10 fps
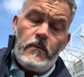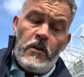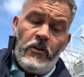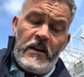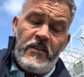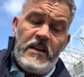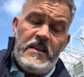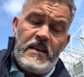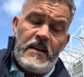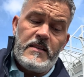So that's 3,
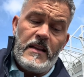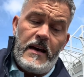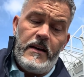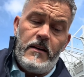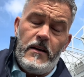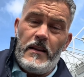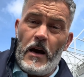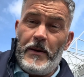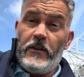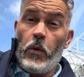6, 9,
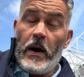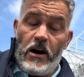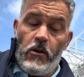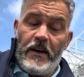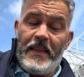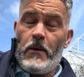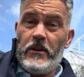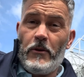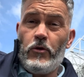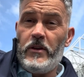that'd be 12, and that would
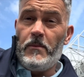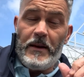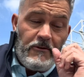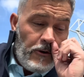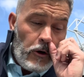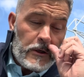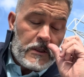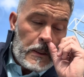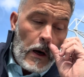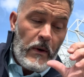include them beating Forest
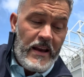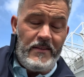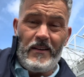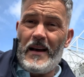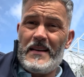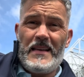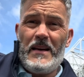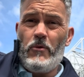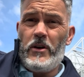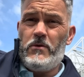away in the last
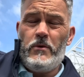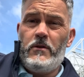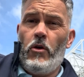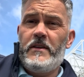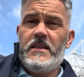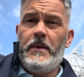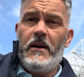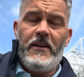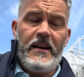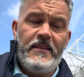game, which would obviously be a
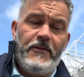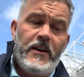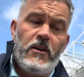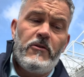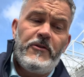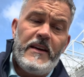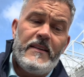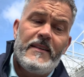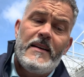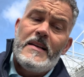very difficult feat.